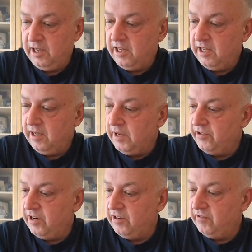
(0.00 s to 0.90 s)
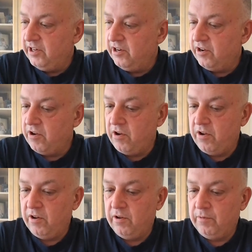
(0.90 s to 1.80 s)
I'll transfer your
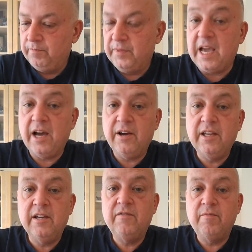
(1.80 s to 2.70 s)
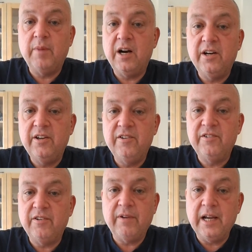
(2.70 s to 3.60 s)
call. Now, if Mario
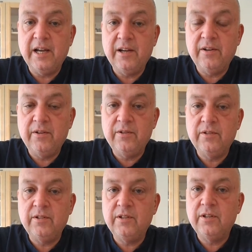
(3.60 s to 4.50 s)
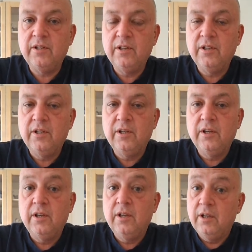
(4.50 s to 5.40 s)
isn't around,
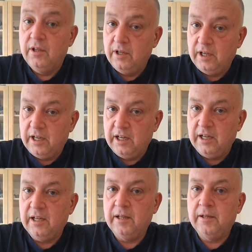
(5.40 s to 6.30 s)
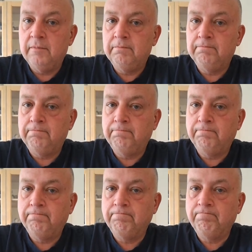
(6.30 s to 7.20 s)
um,